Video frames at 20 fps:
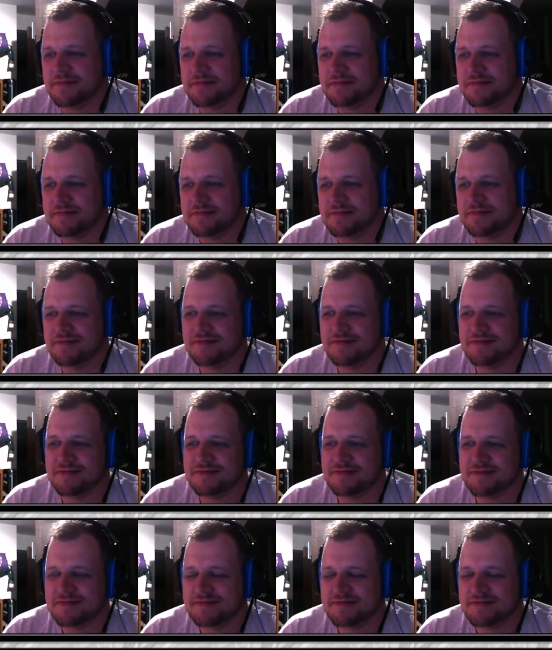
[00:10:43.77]

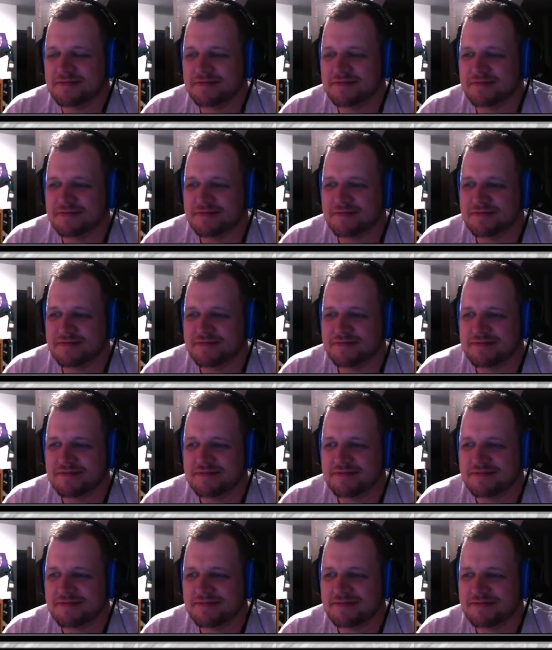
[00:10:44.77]

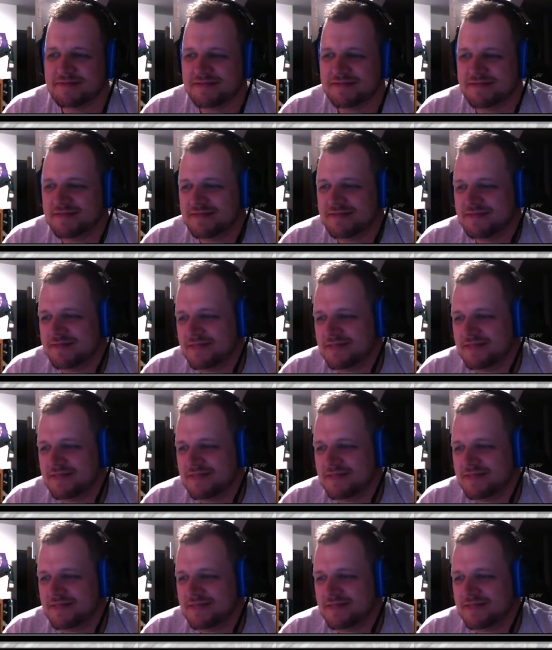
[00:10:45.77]
(no one is talking)